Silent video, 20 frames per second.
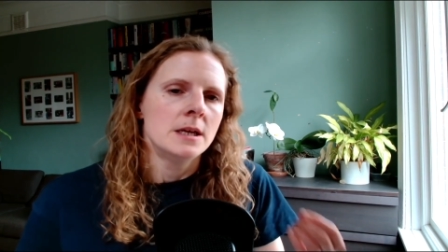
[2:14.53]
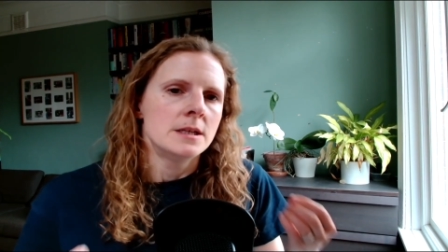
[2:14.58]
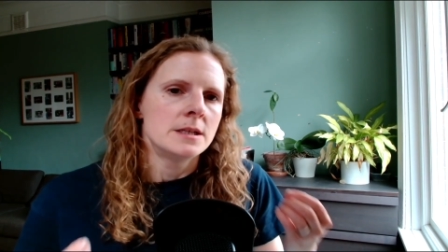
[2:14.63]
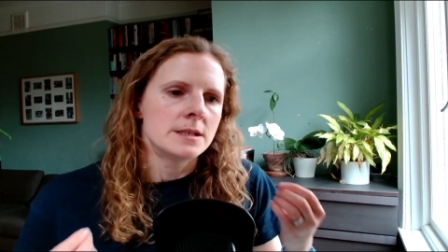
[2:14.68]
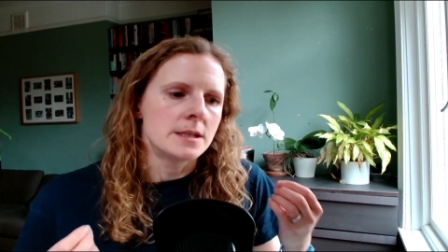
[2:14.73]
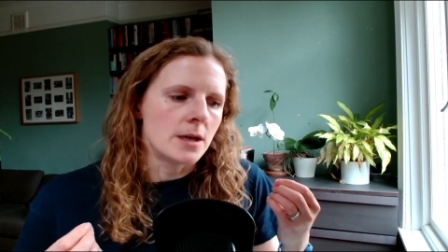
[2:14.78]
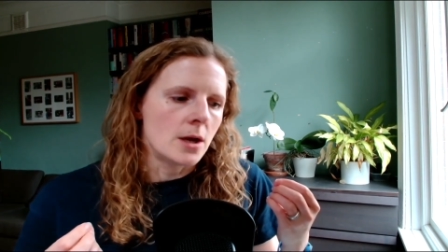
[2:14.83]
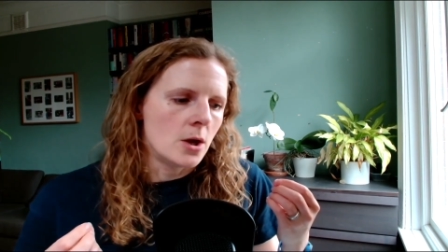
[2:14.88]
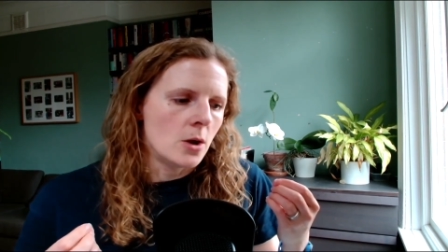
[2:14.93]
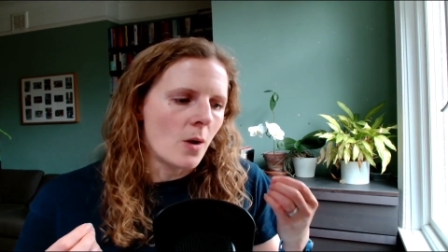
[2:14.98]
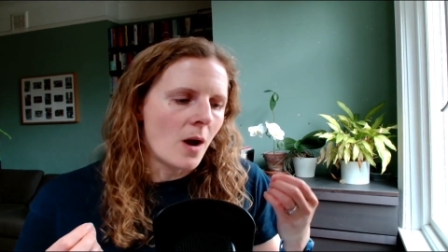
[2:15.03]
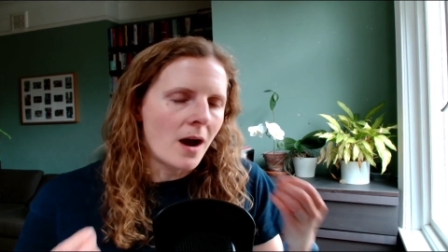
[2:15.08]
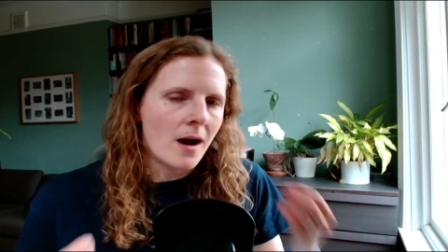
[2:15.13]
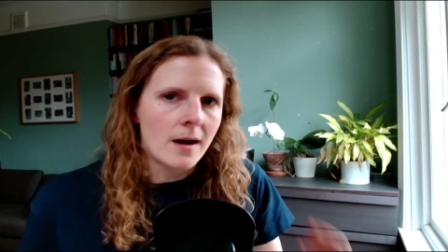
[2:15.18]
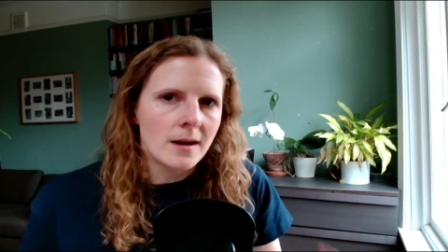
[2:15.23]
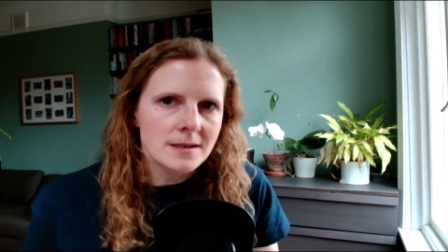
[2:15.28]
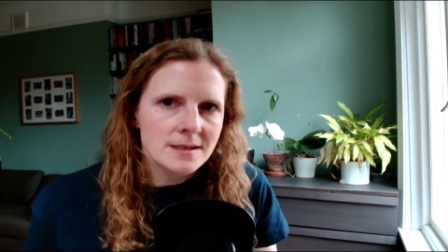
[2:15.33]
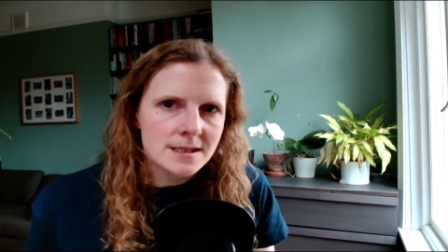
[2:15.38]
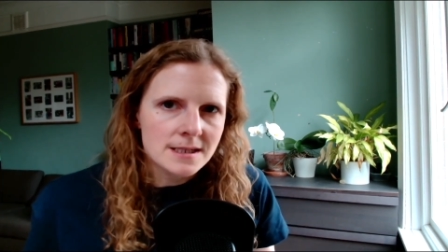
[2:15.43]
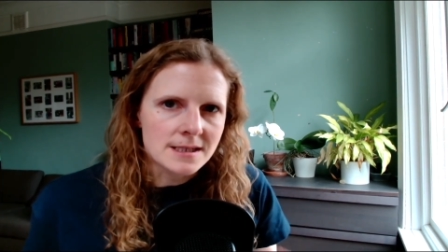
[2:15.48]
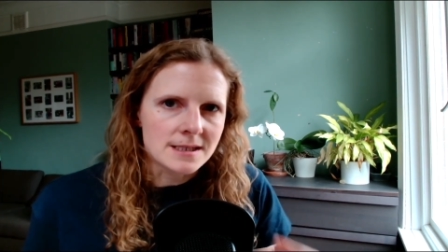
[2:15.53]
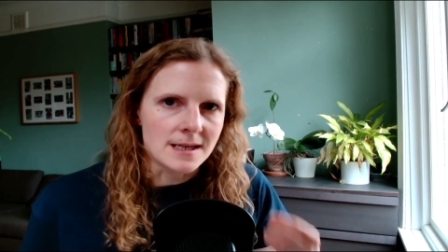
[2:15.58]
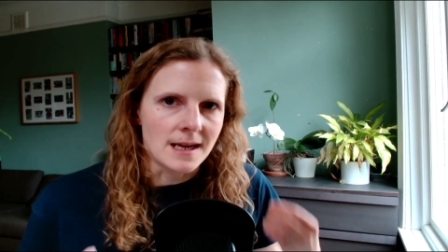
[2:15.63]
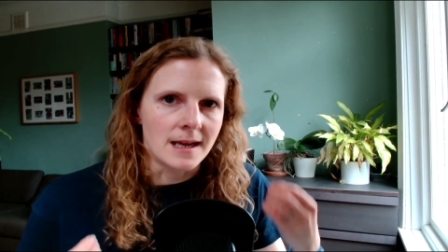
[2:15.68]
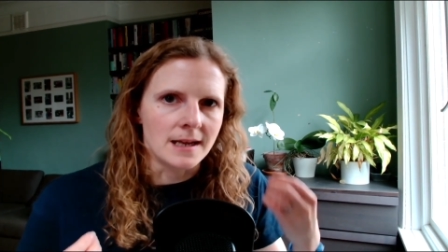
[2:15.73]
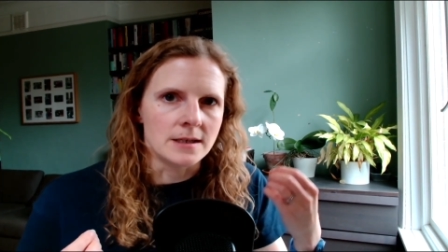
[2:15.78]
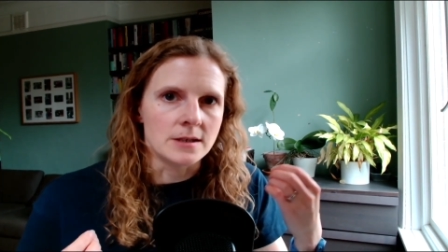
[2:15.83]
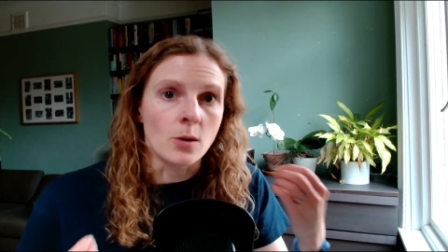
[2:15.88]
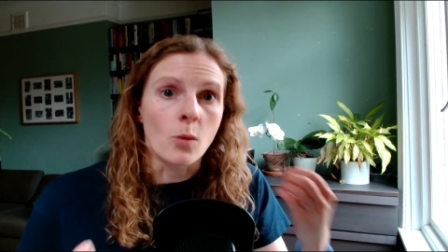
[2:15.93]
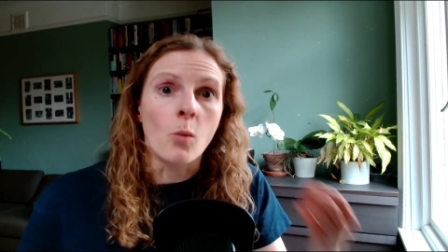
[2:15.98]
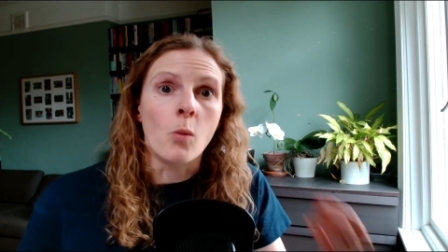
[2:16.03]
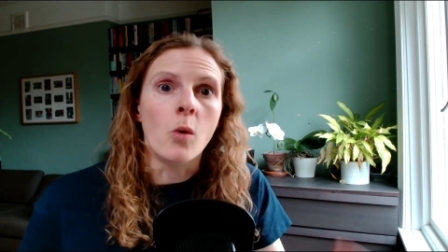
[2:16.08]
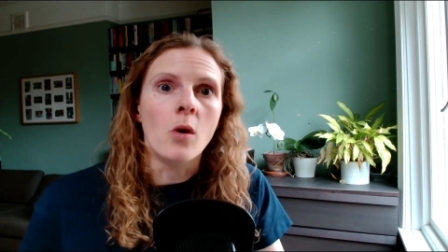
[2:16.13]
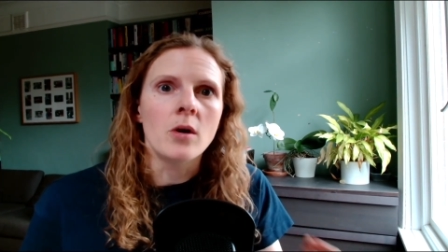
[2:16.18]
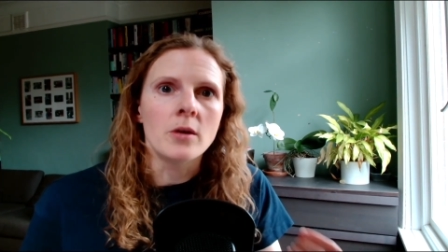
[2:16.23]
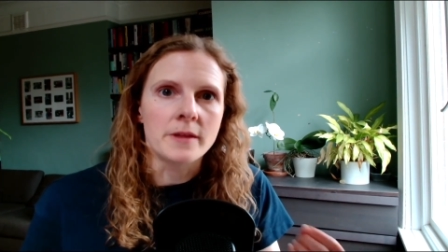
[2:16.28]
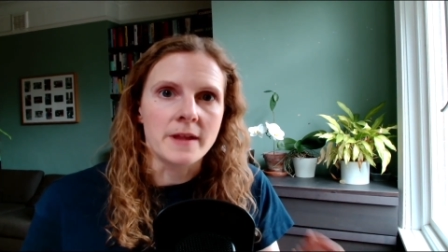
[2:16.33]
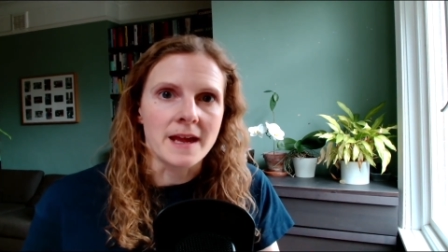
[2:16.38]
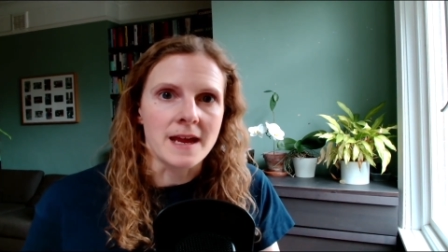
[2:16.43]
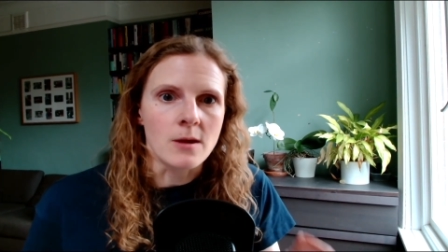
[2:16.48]
So understand
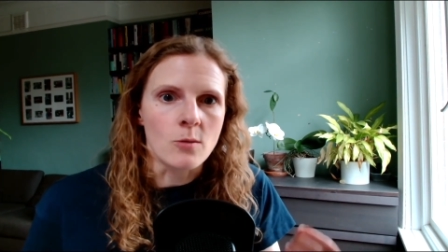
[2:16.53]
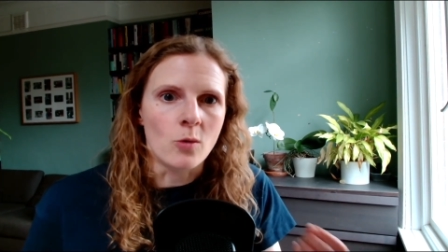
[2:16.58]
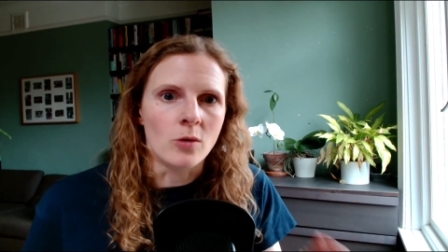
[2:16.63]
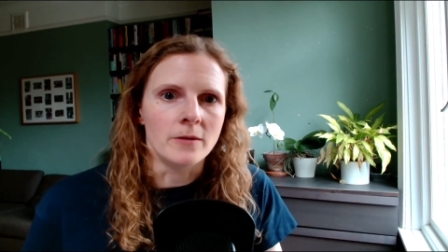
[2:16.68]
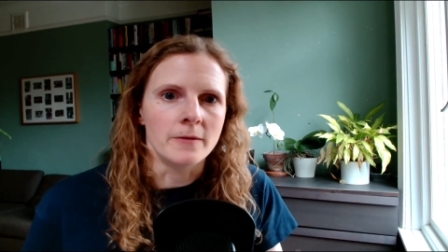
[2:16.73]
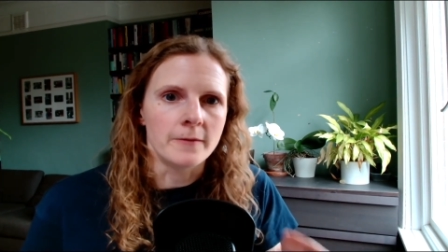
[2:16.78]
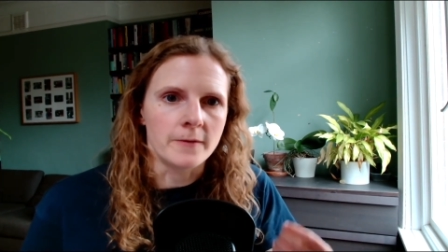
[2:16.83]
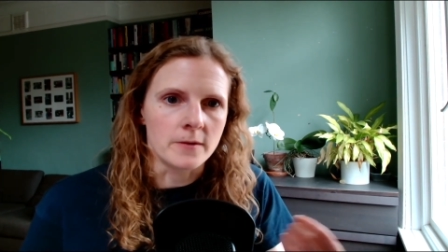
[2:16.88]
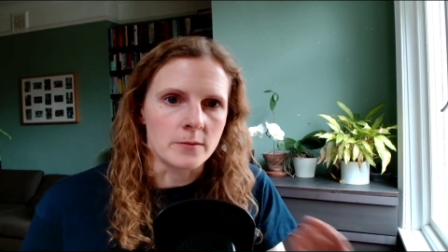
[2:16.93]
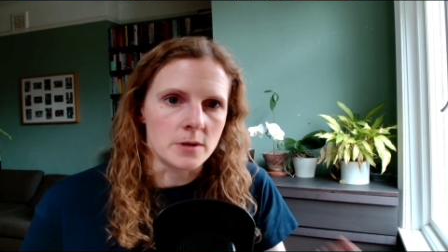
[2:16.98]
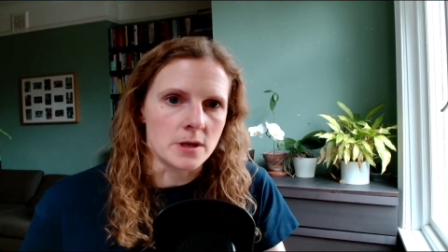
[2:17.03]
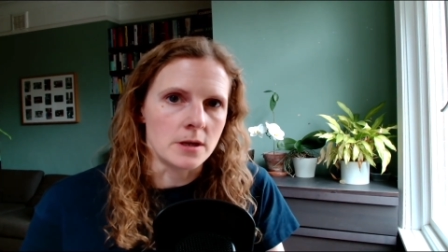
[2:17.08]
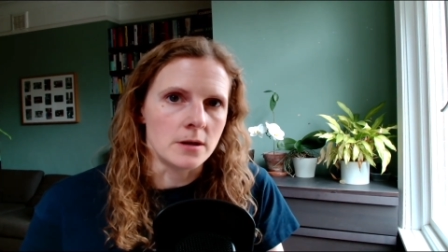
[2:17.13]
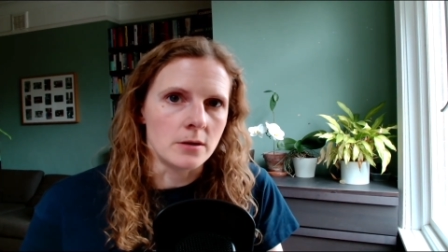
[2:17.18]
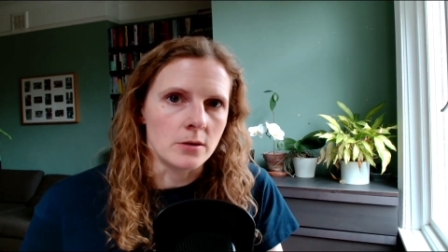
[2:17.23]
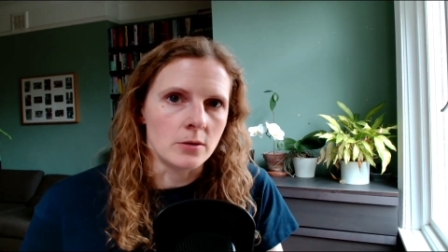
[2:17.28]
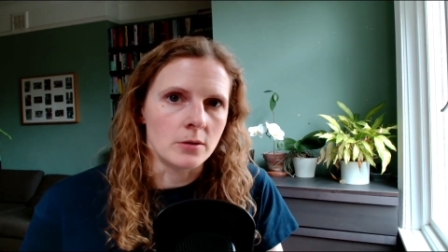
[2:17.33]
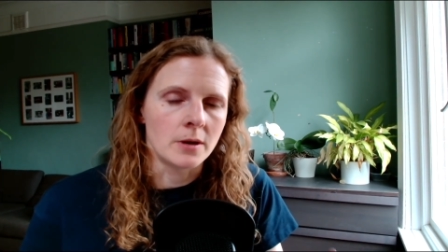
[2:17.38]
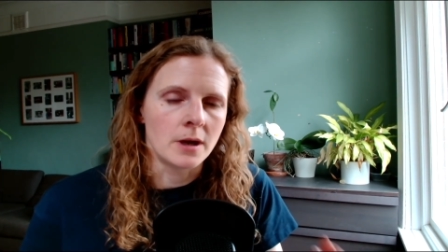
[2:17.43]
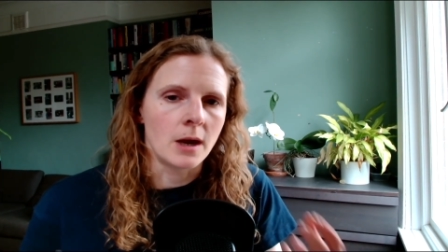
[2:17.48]
what they want from you,